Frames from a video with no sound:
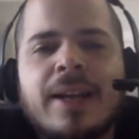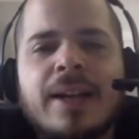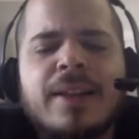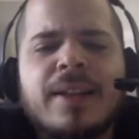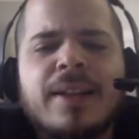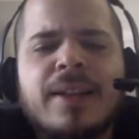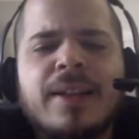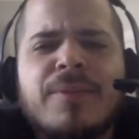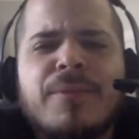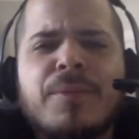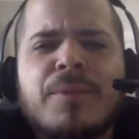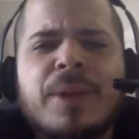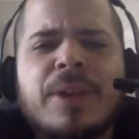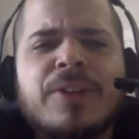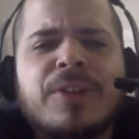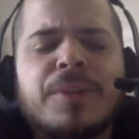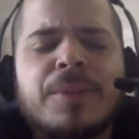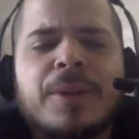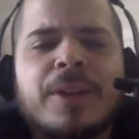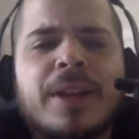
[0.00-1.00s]
I think I've
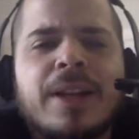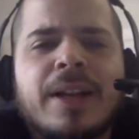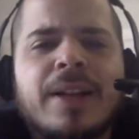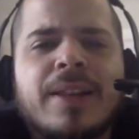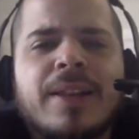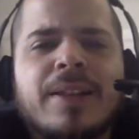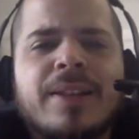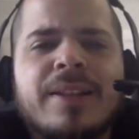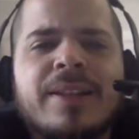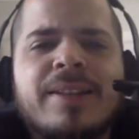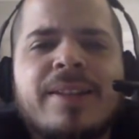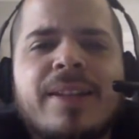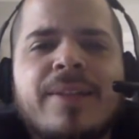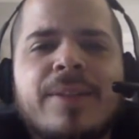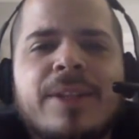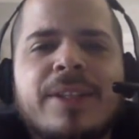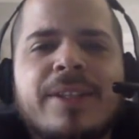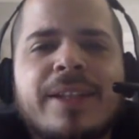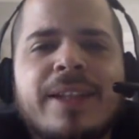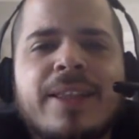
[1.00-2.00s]
read somewhere that I think Disney
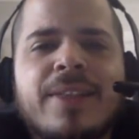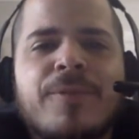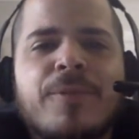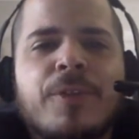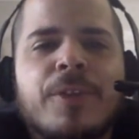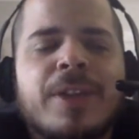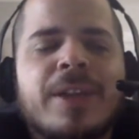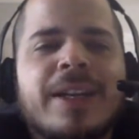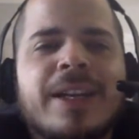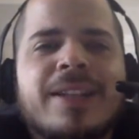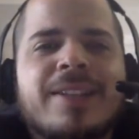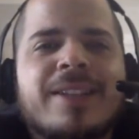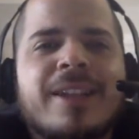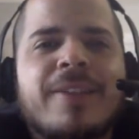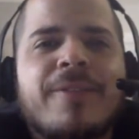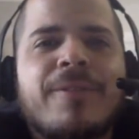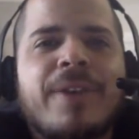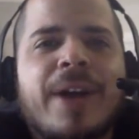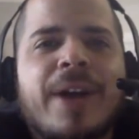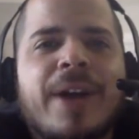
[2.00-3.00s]
even said for the next
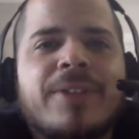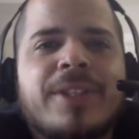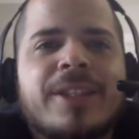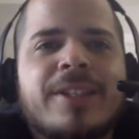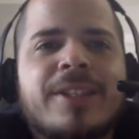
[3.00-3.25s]
like five,